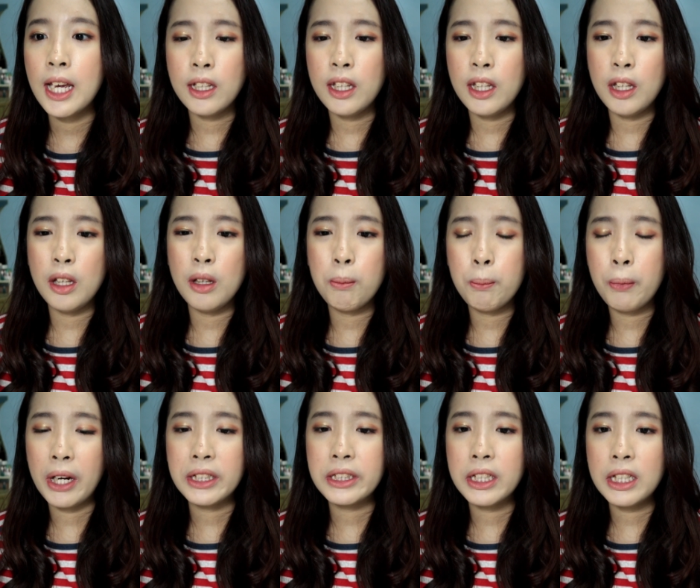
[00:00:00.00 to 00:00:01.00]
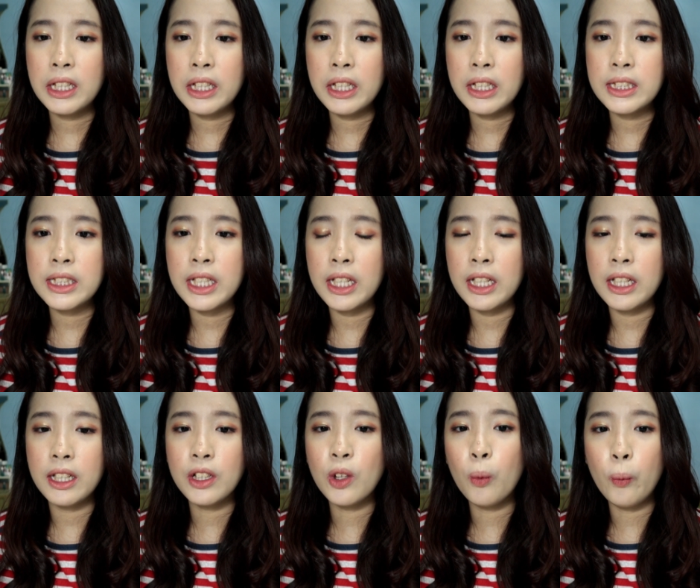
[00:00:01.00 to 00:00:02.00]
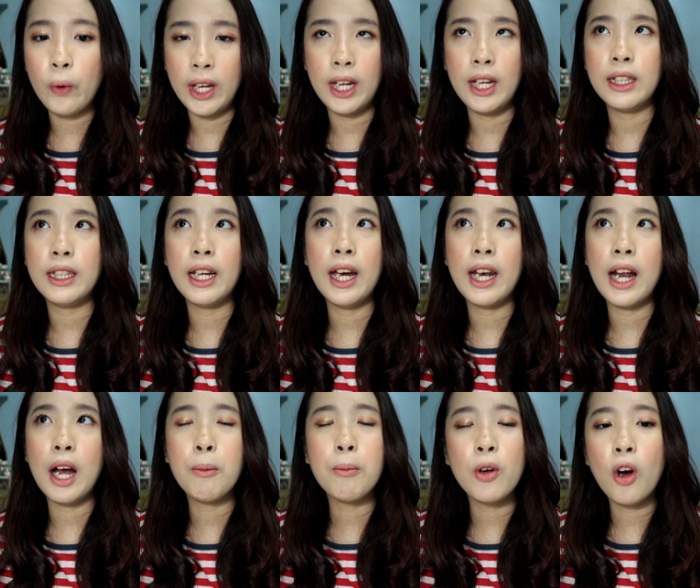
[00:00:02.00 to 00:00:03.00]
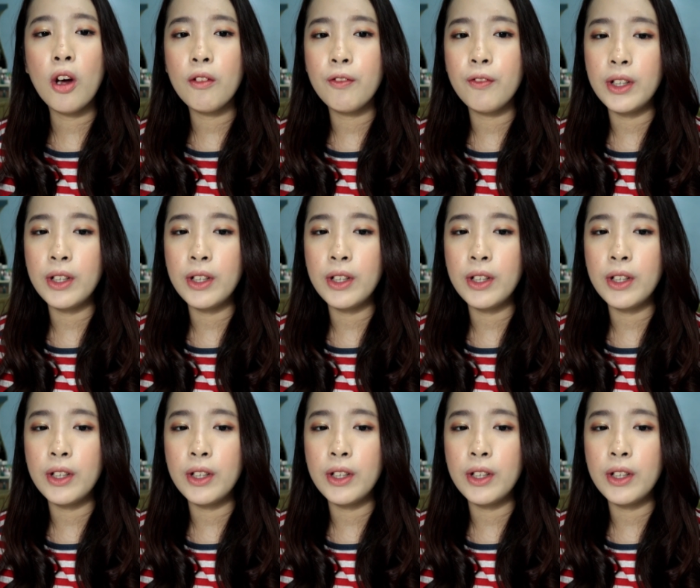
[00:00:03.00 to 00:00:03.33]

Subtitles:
And he practically said it in a way that I'm not